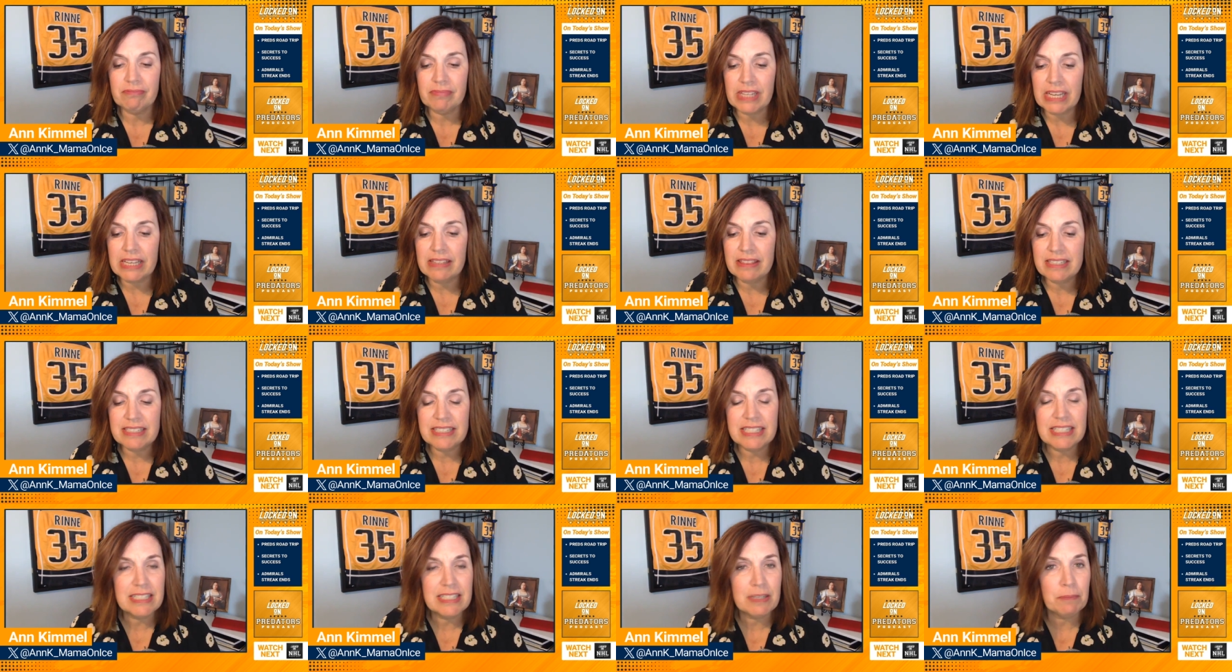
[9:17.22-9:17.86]
and
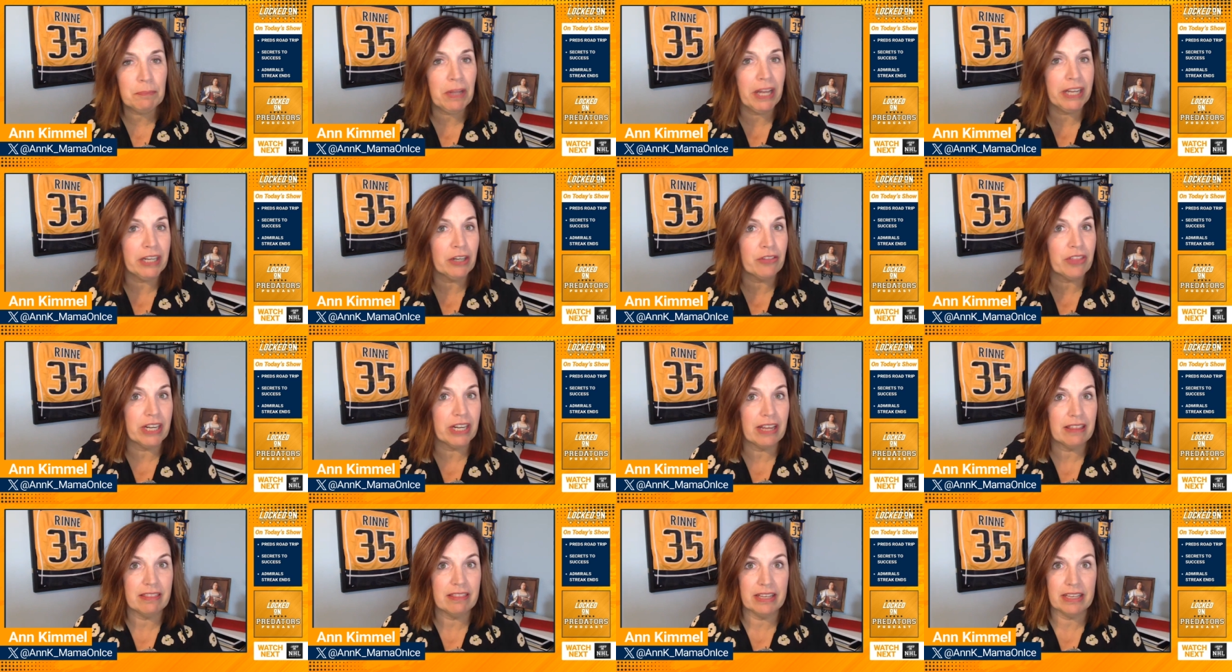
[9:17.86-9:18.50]
this is a player
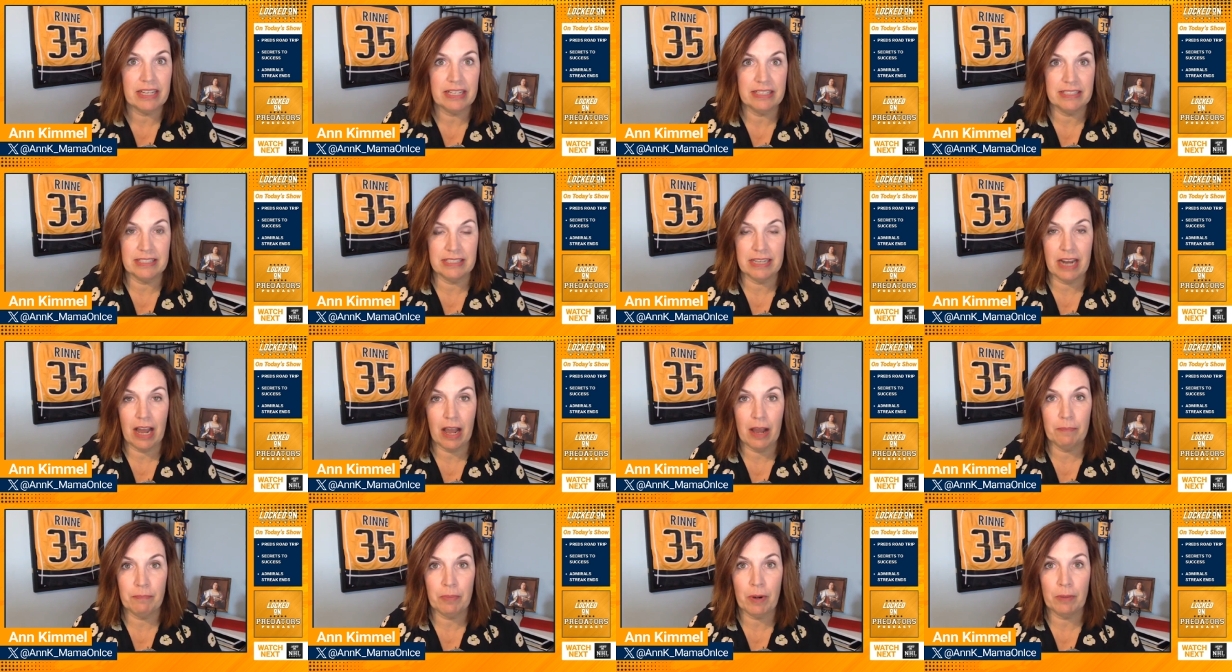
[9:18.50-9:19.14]
that I think has
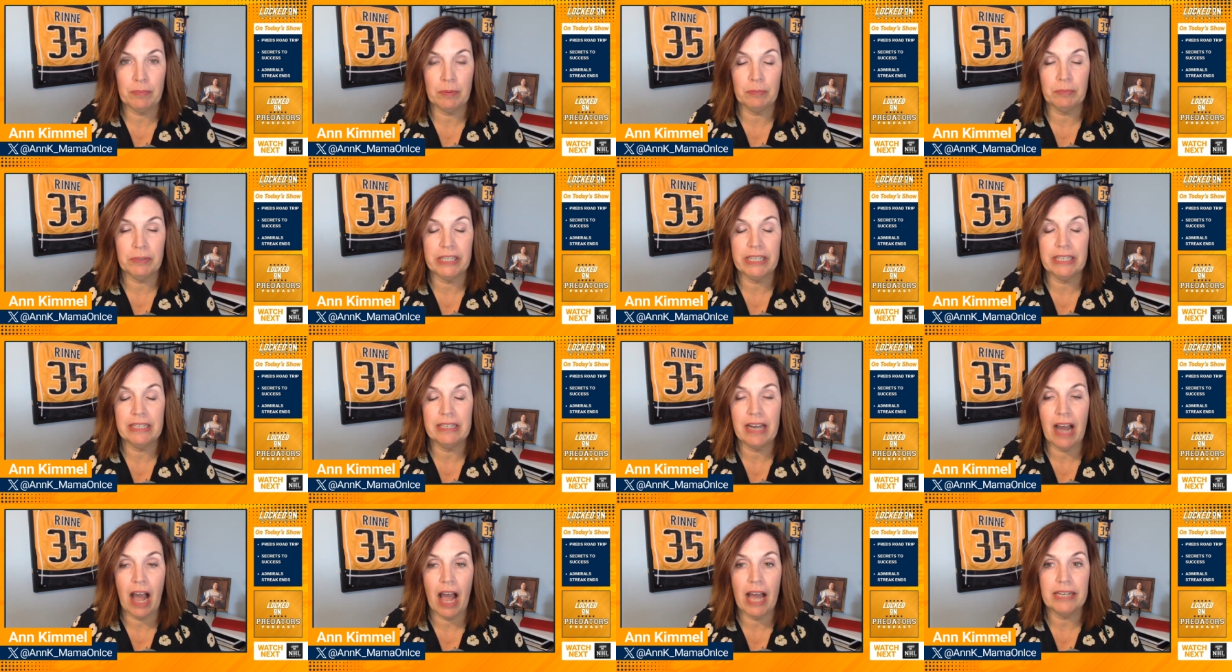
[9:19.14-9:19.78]
not probably
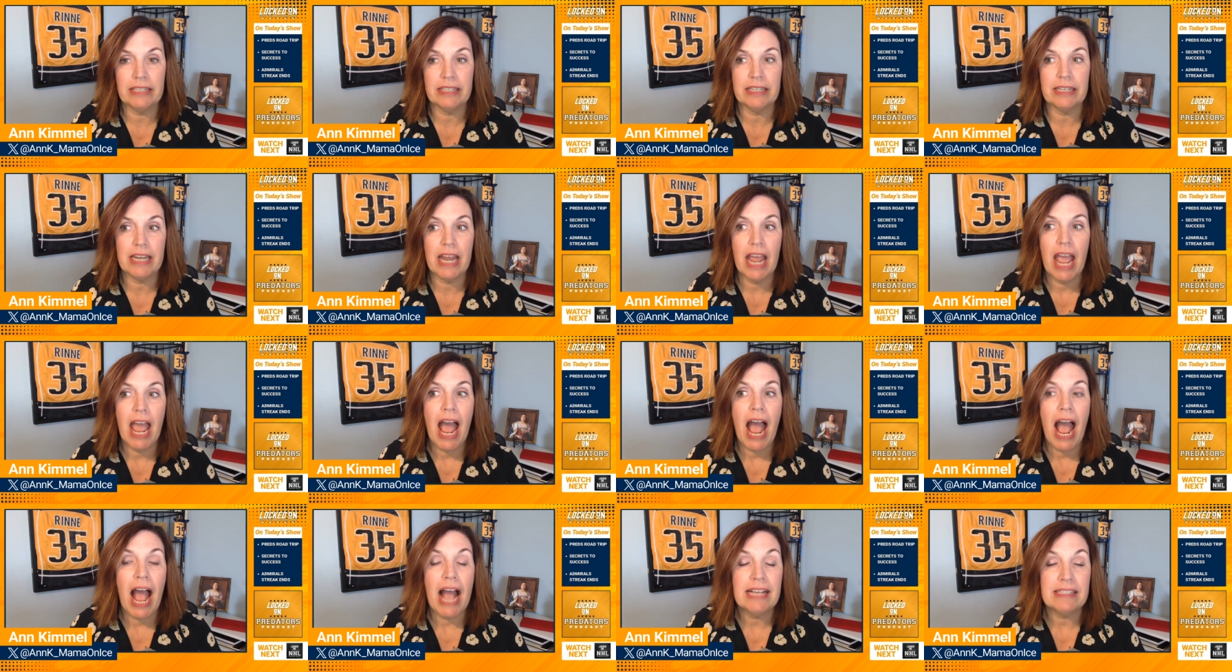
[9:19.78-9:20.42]
gotten
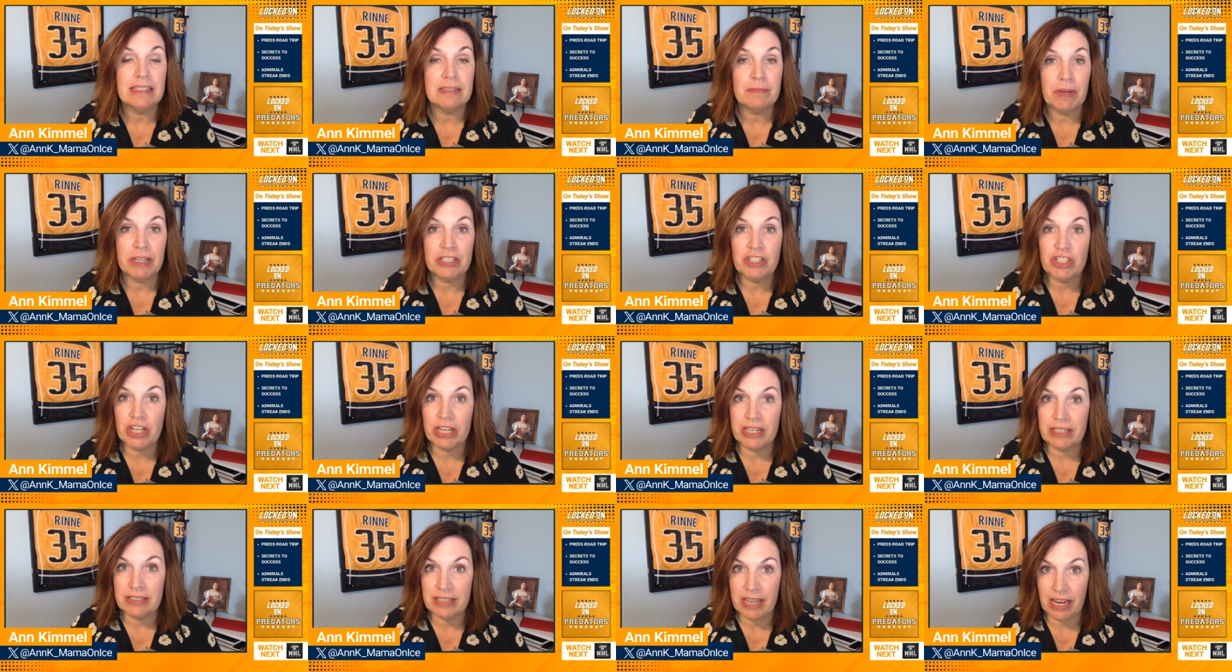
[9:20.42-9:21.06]
as much
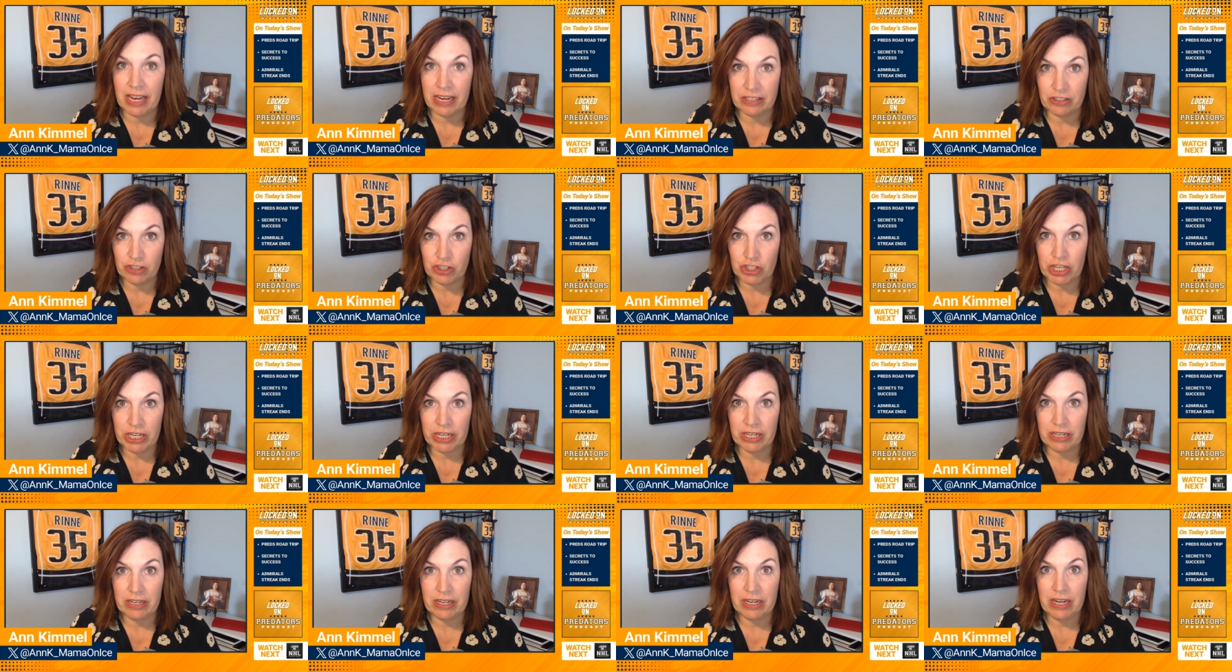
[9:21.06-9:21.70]

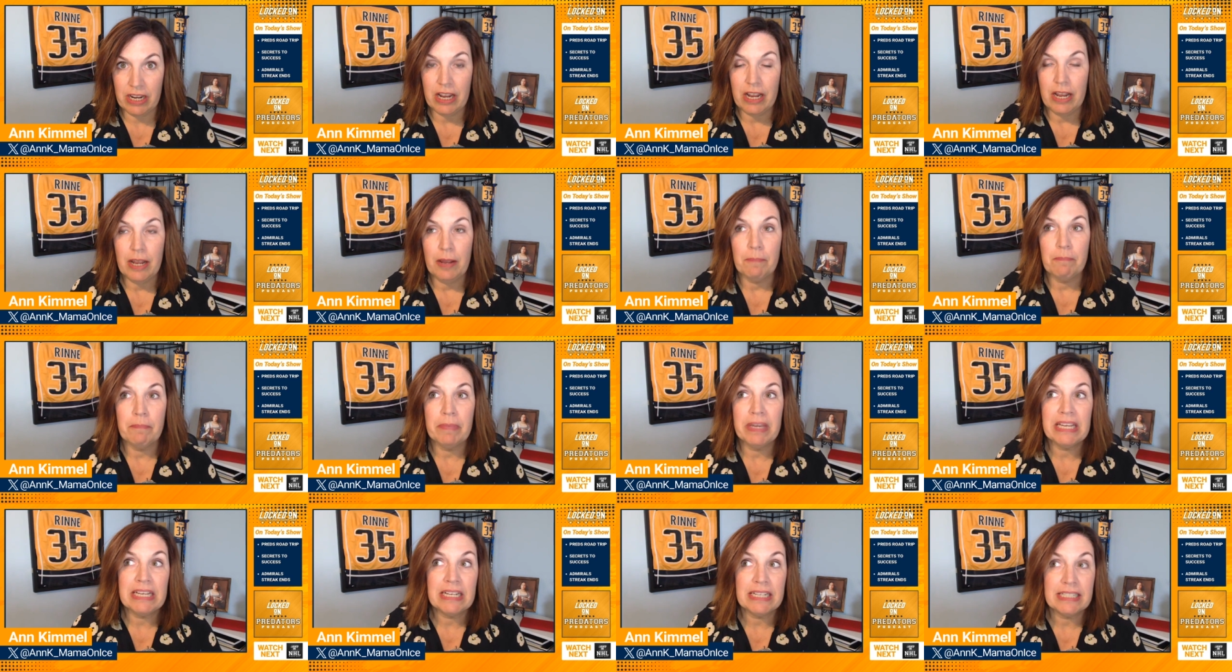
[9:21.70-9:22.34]
attention
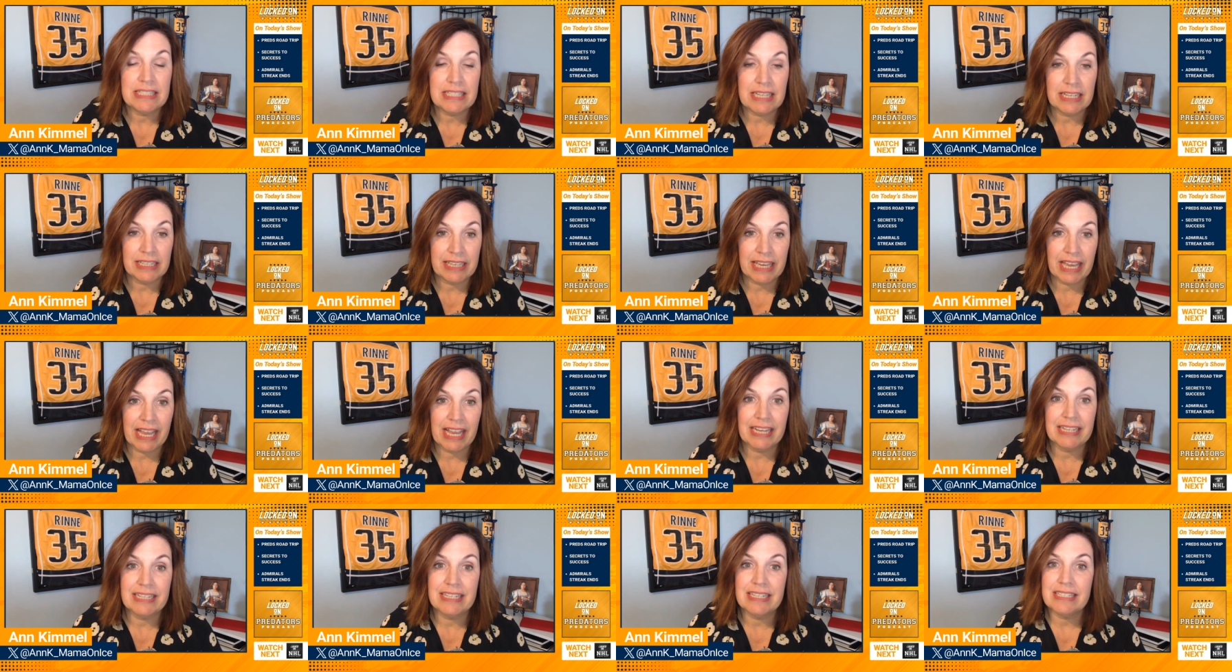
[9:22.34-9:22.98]
because,
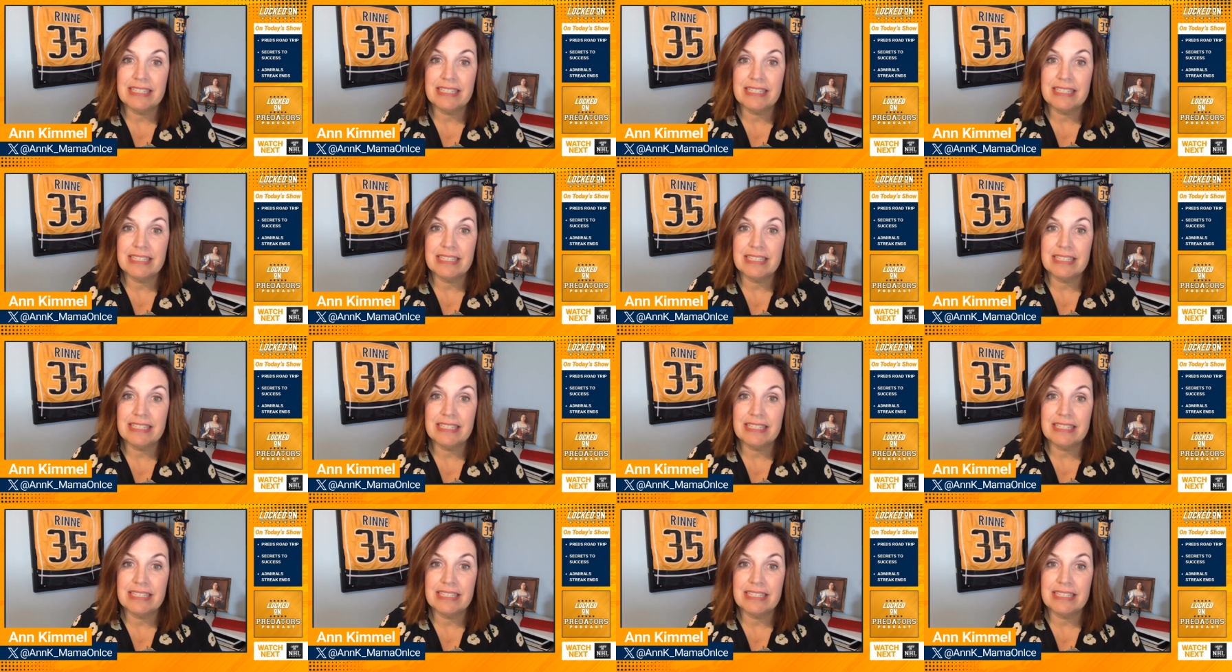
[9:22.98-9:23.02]
again,